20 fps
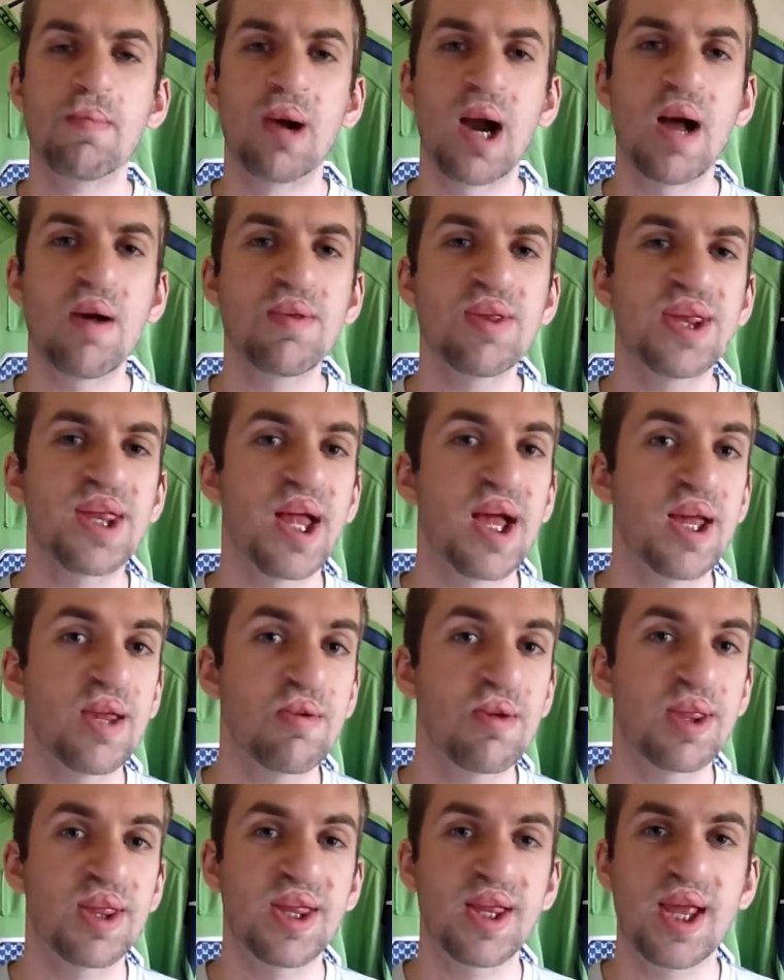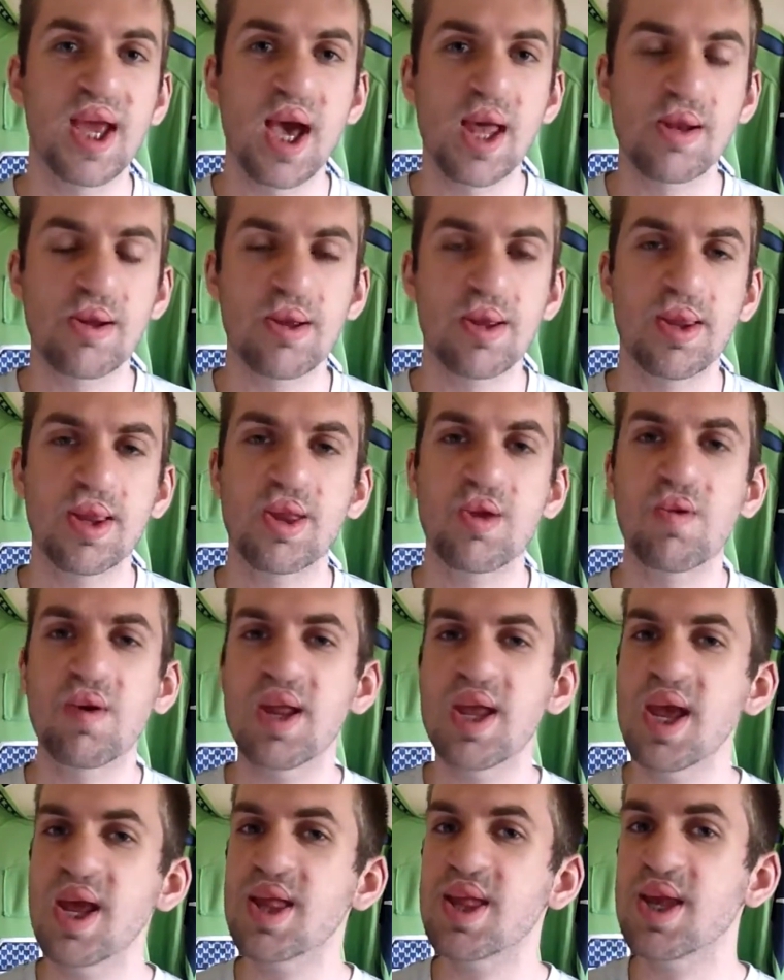Brown signed with Seattle in the
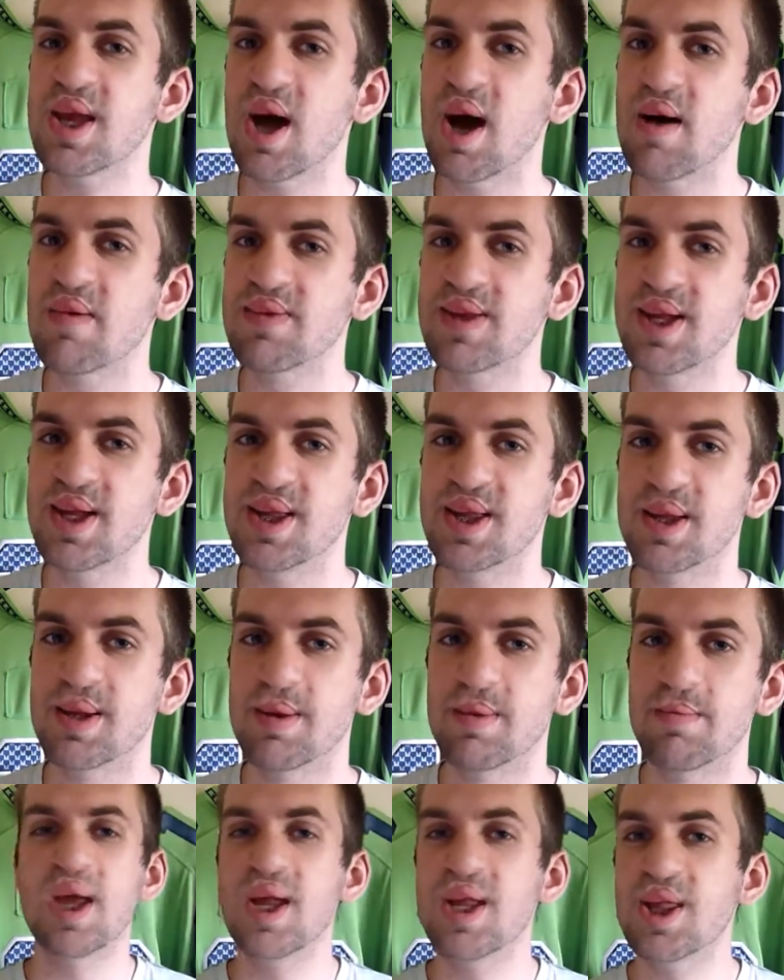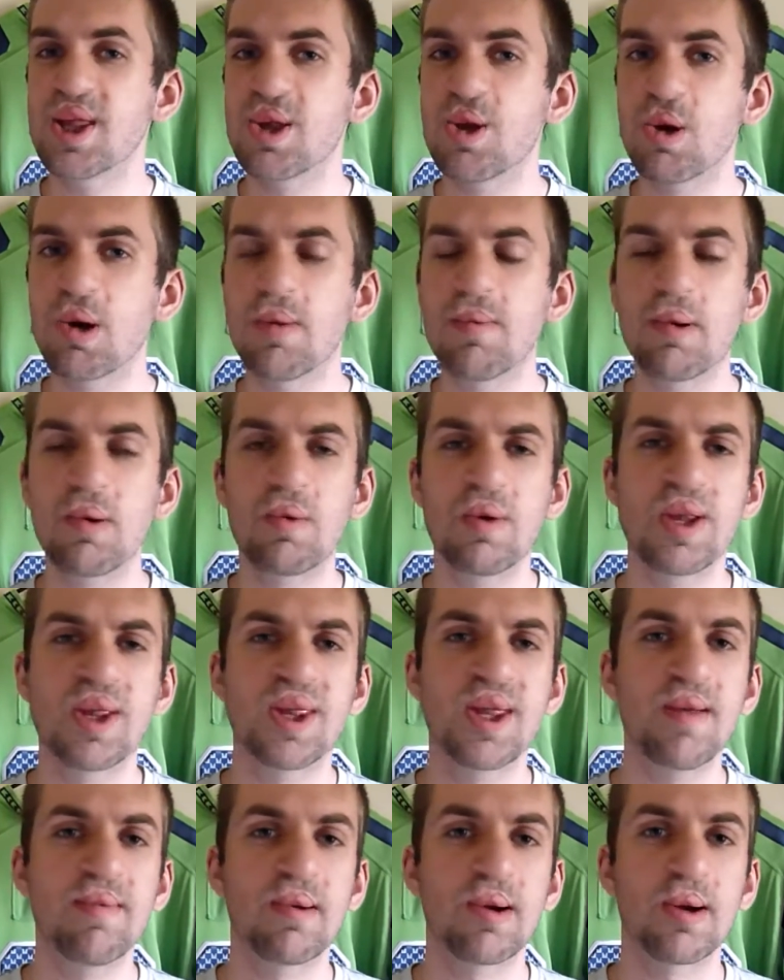2018 offseason. He's a durable
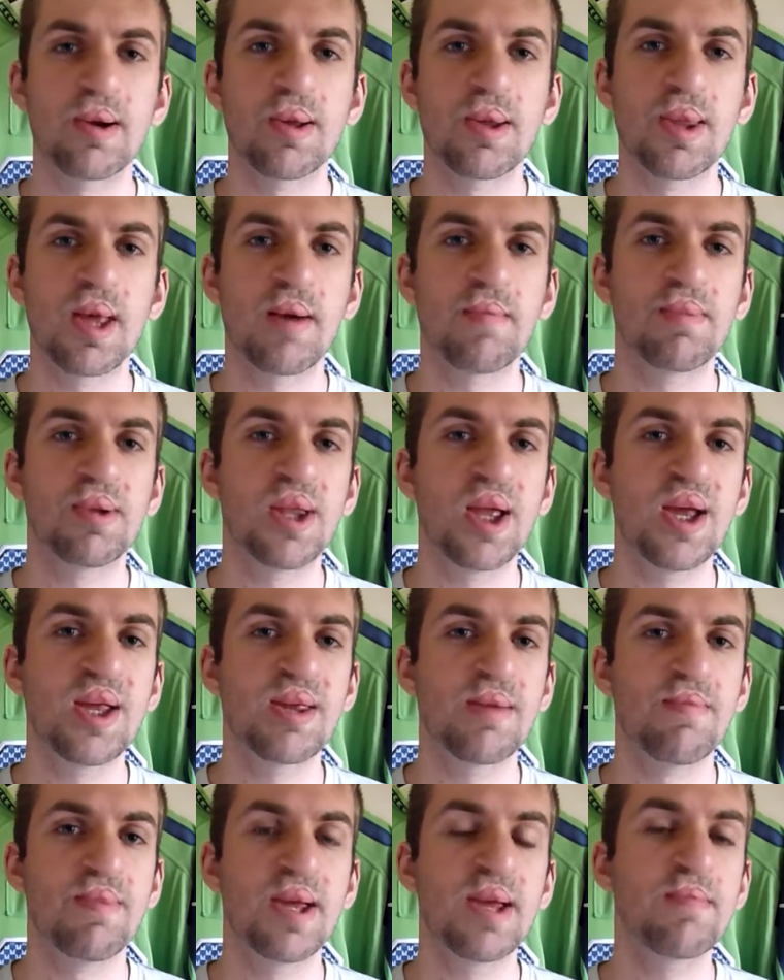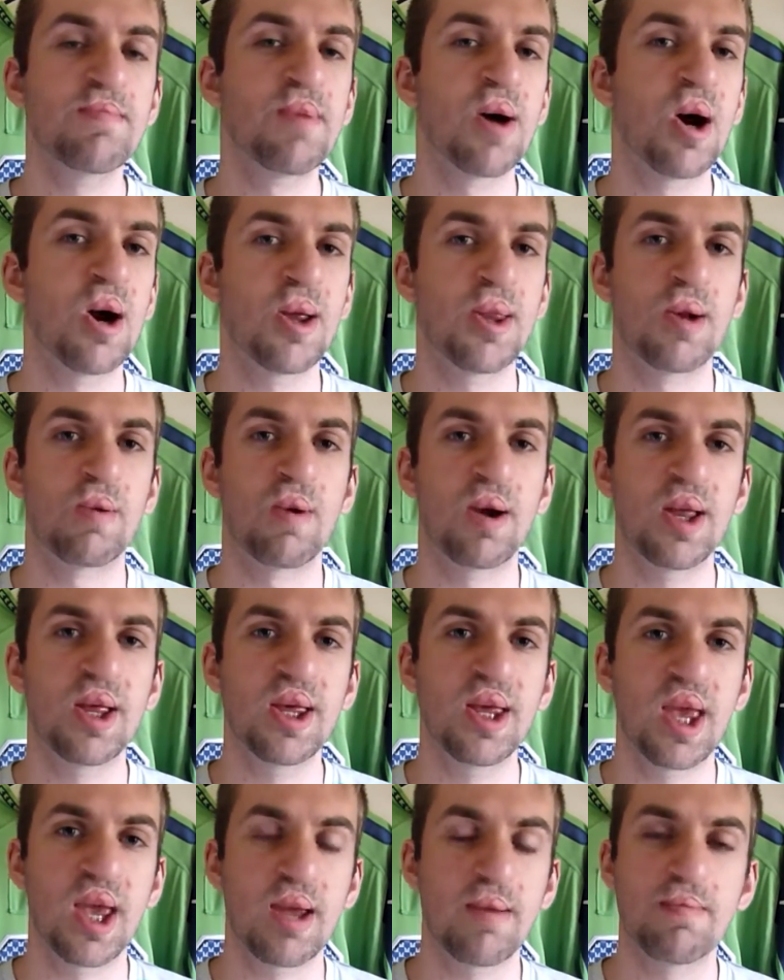receiver that plays a big part in the
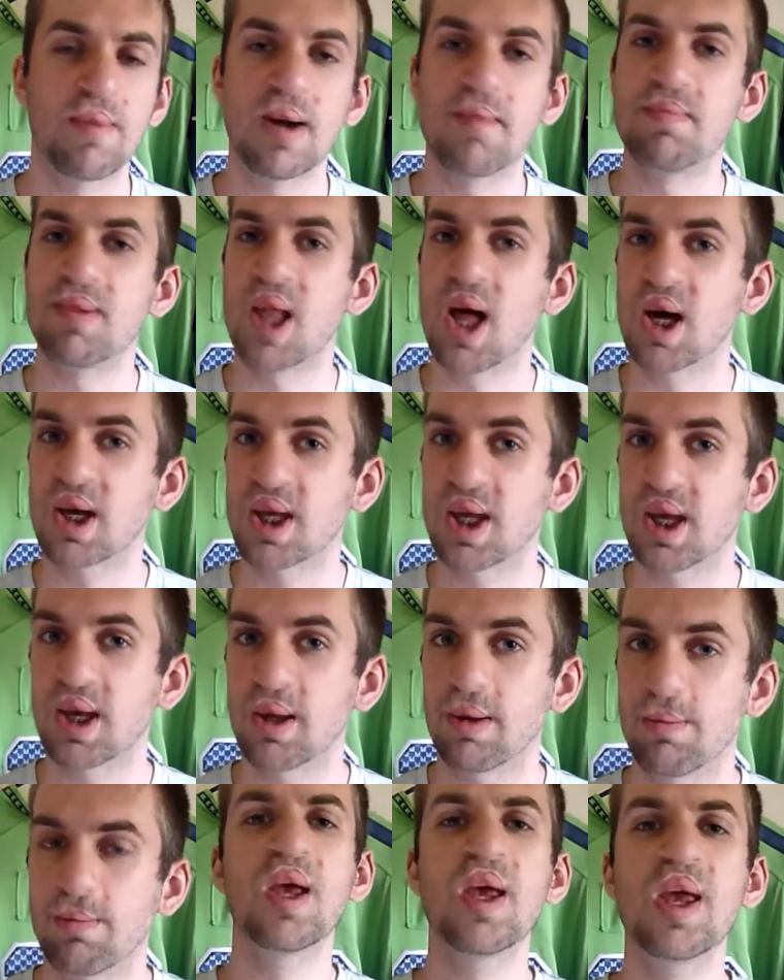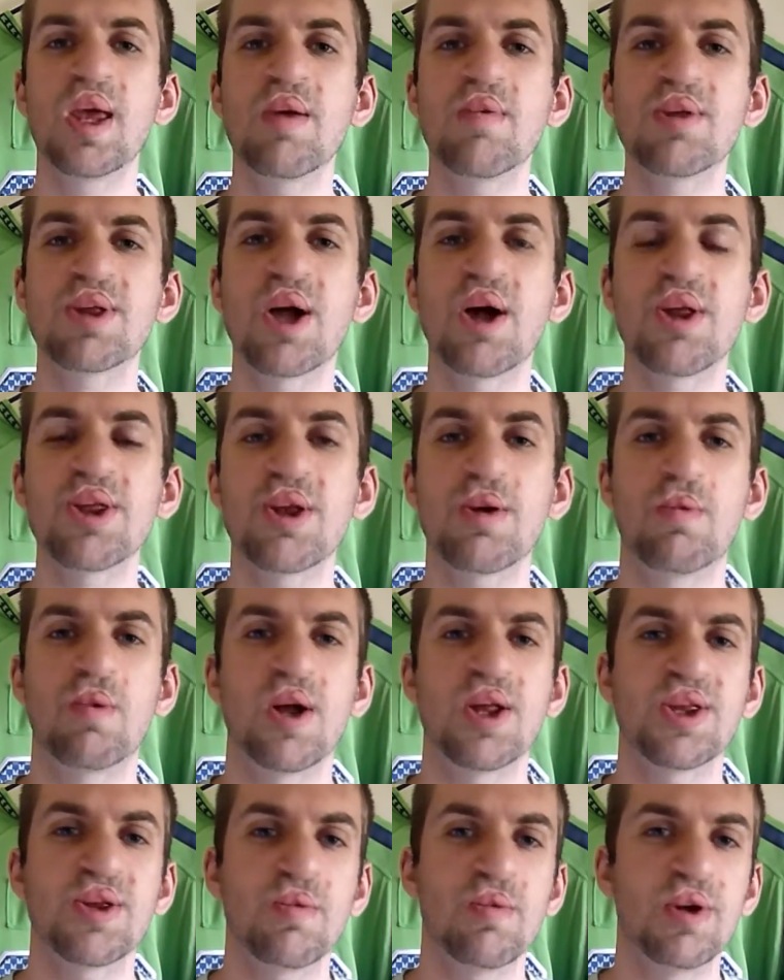running game by blocking. He was also
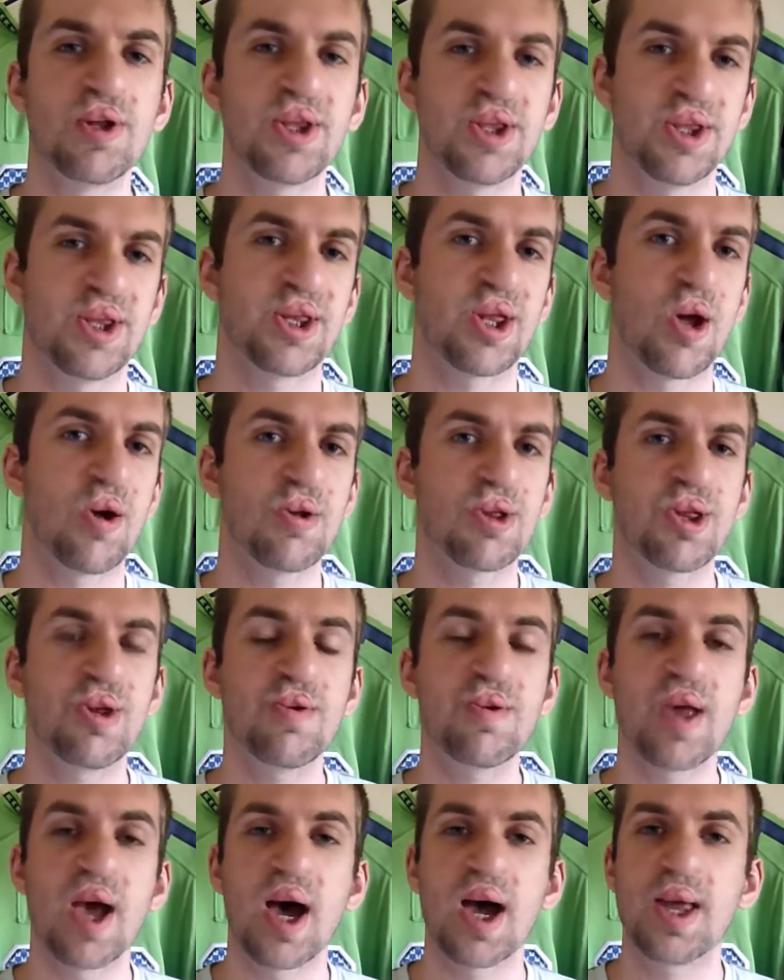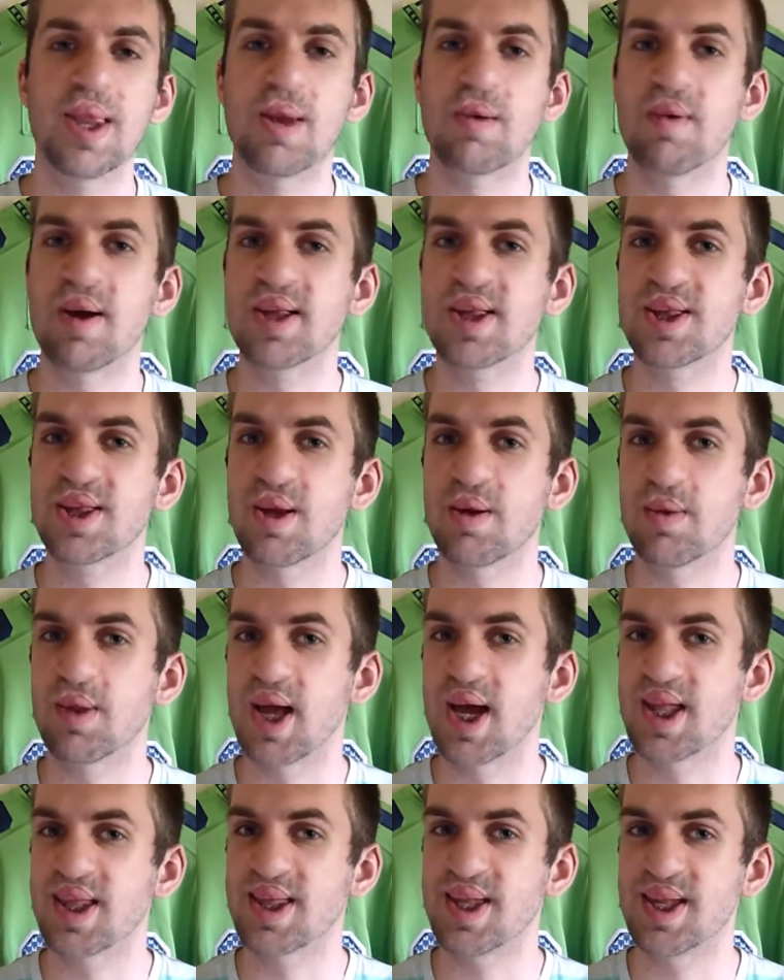Russell Wilson's go-to guy in the red zone
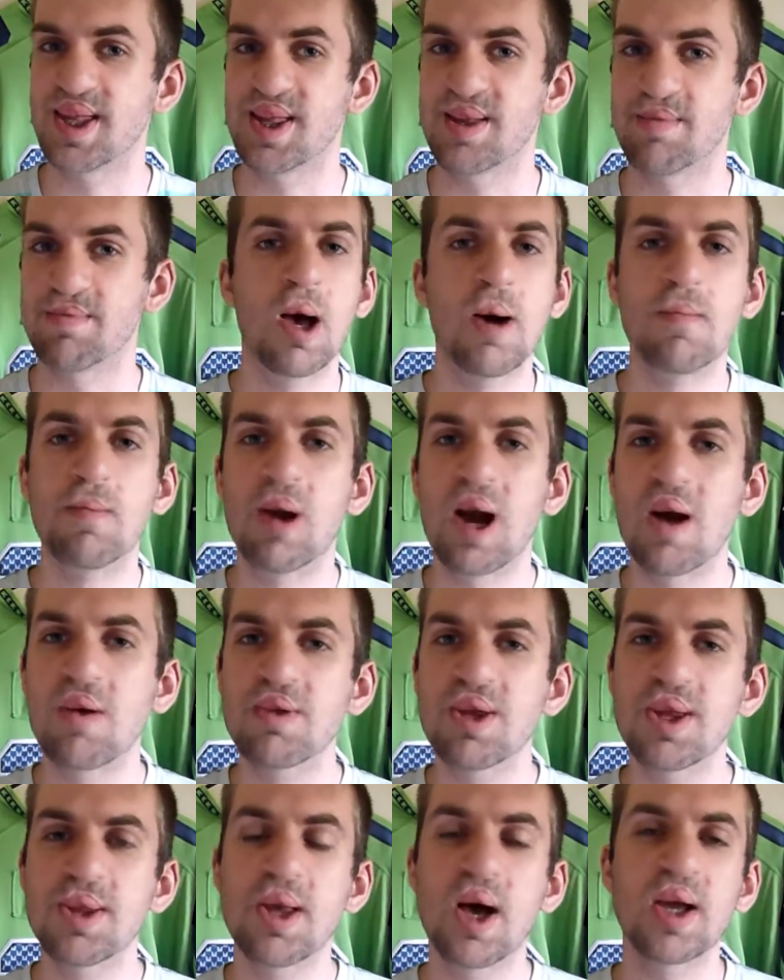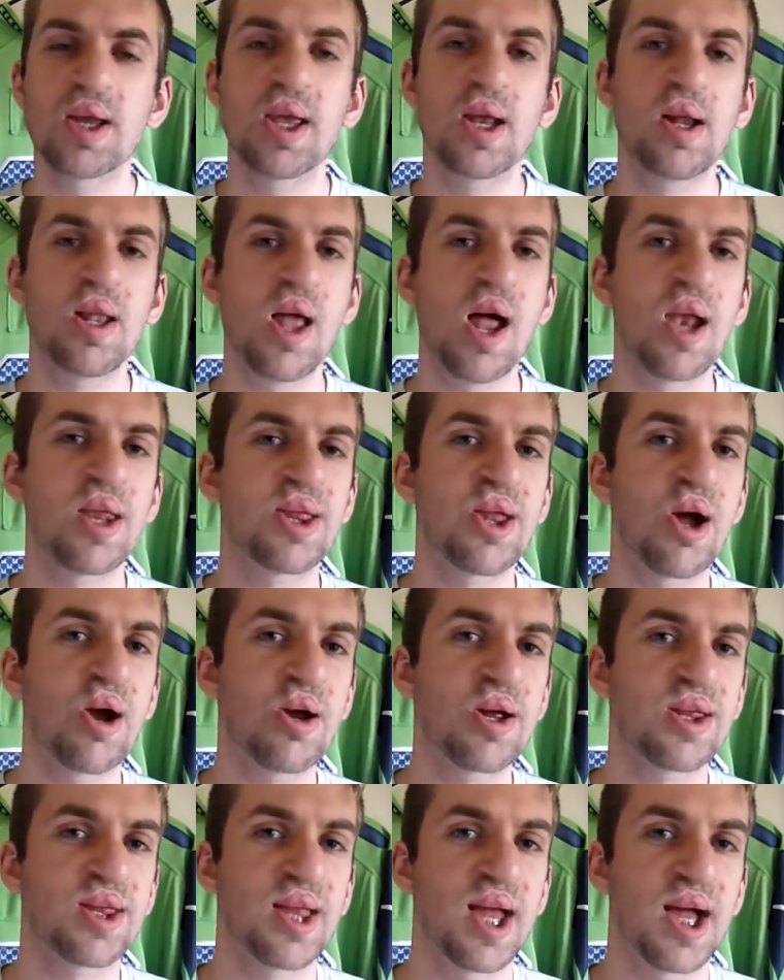last season. Brown did not get a lot of targets